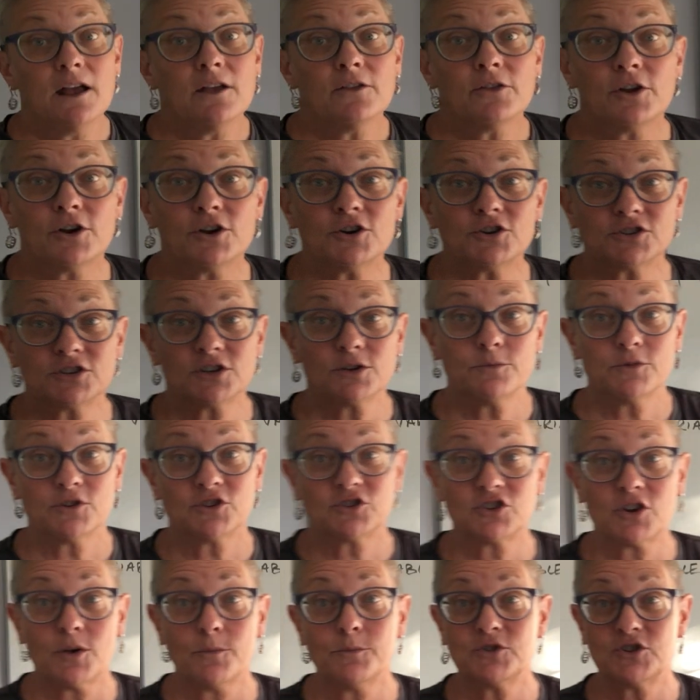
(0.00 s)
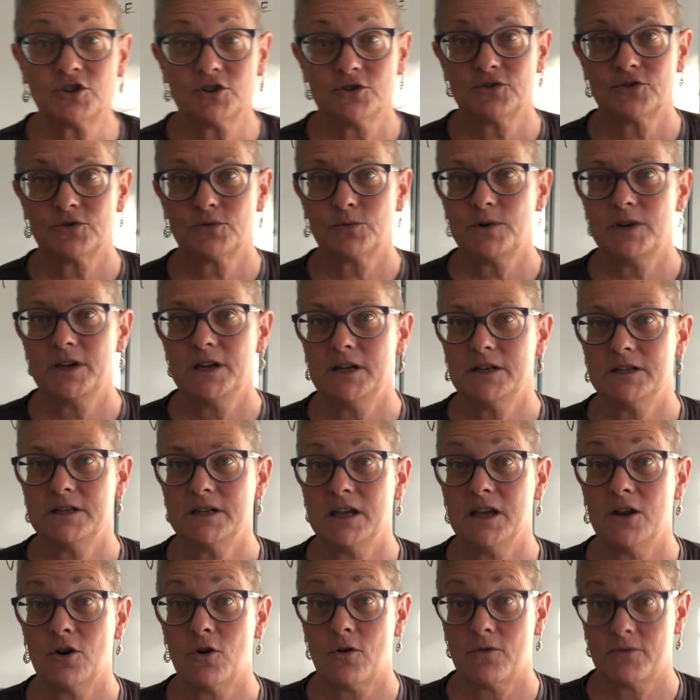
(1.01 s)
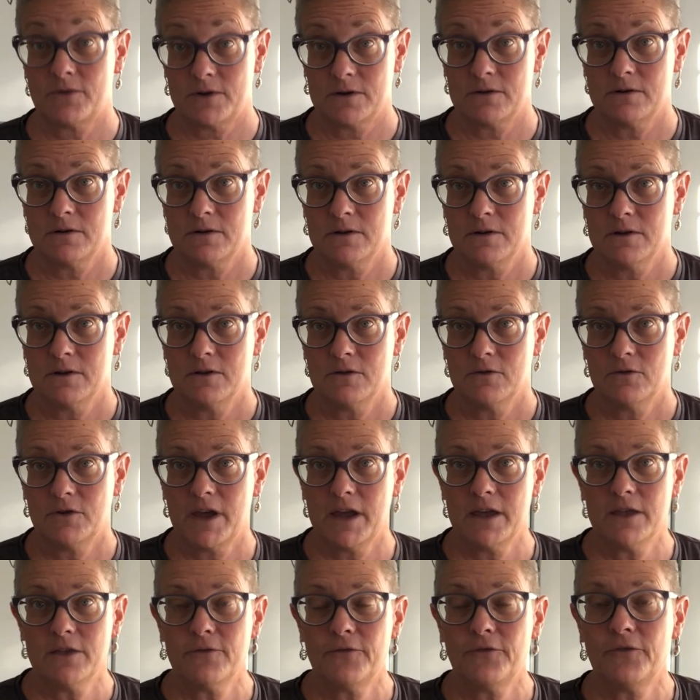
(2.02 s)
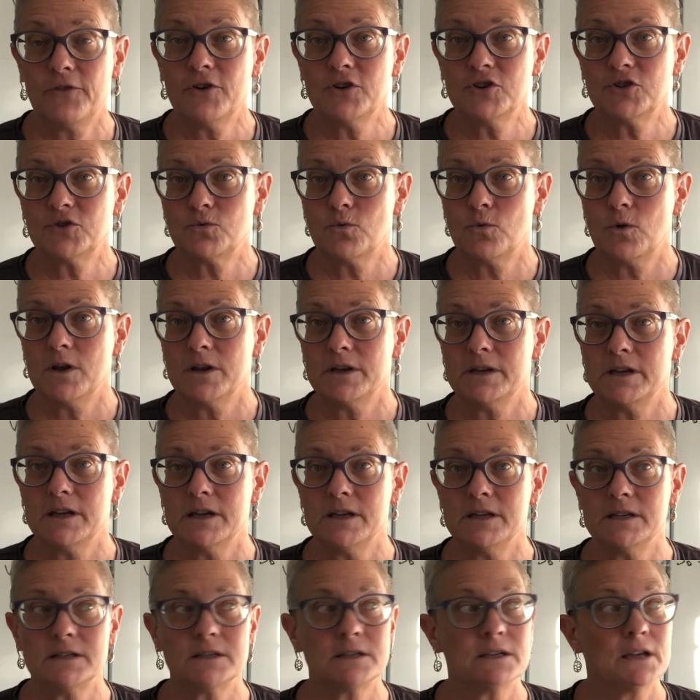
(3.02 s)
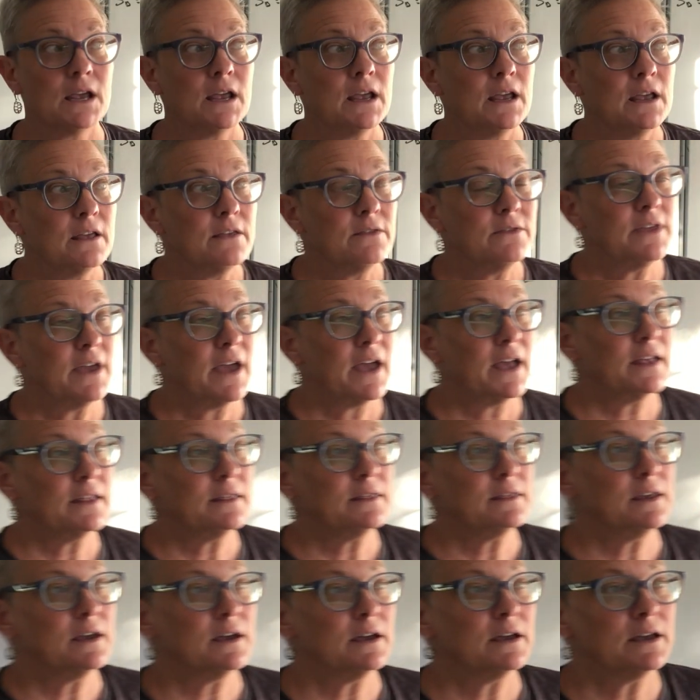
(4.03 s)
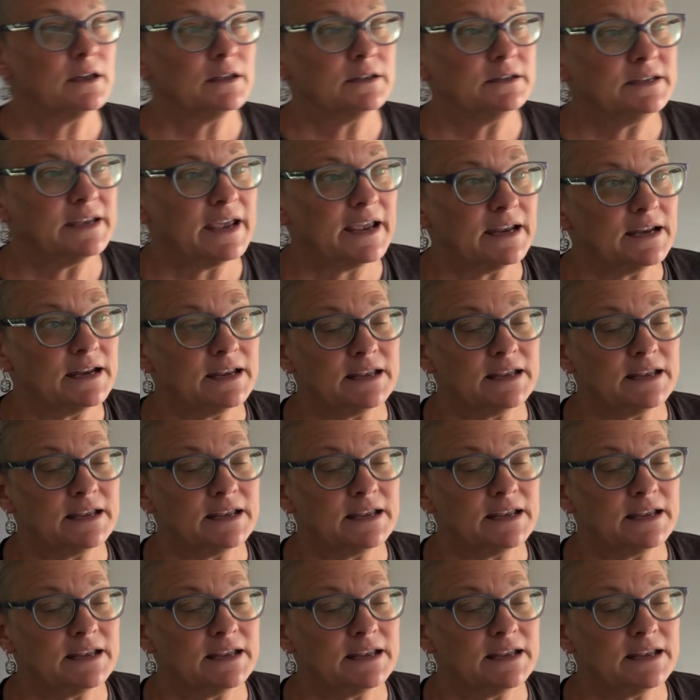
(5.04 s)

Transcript: there are some assumptions we need to get over. Okay, the first one is that the data